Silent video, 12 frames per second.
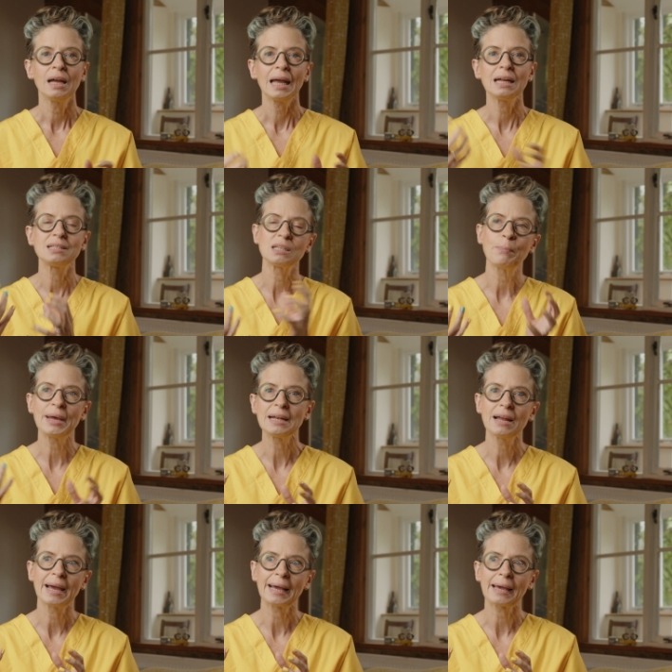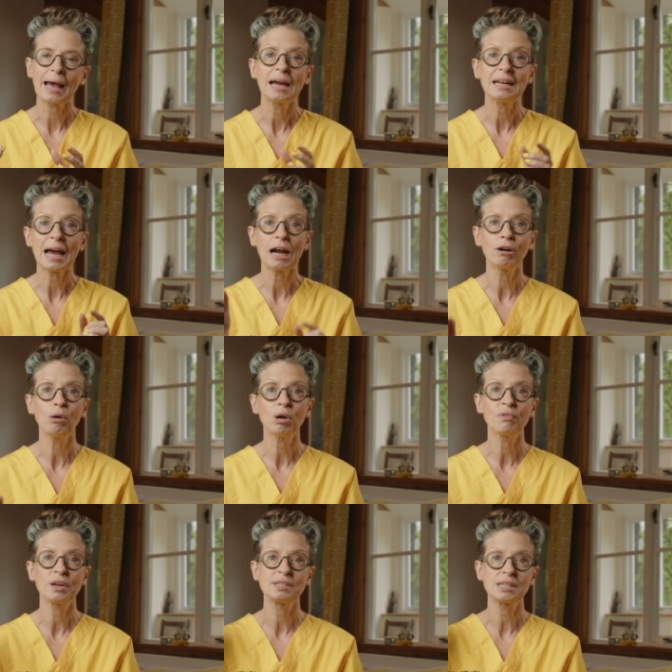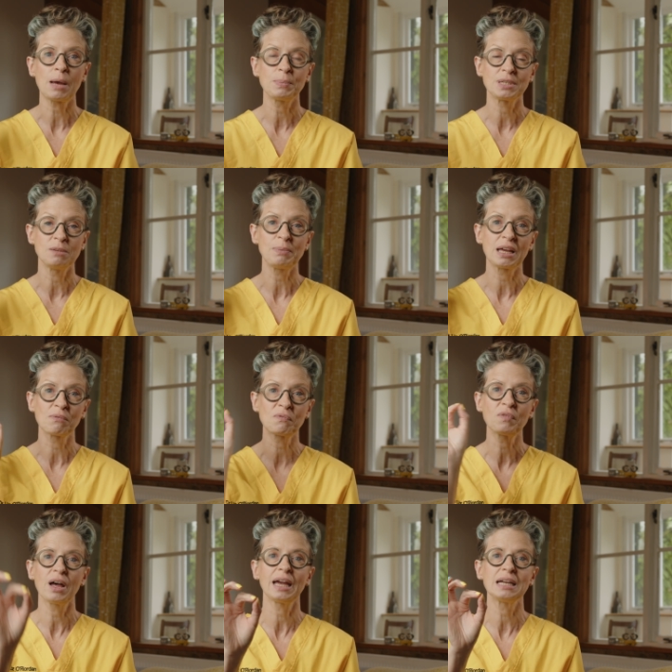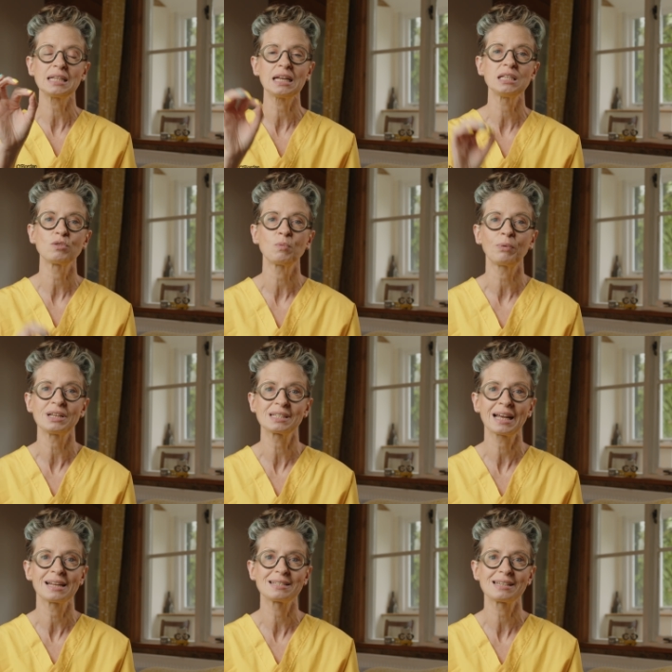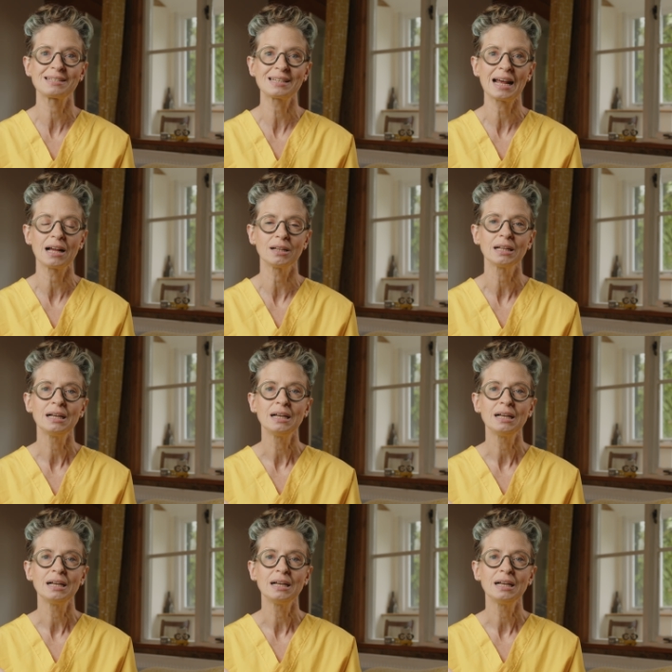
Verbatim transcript: It's a bit like an arrow of Herceptin being fired into a breast cancer cell,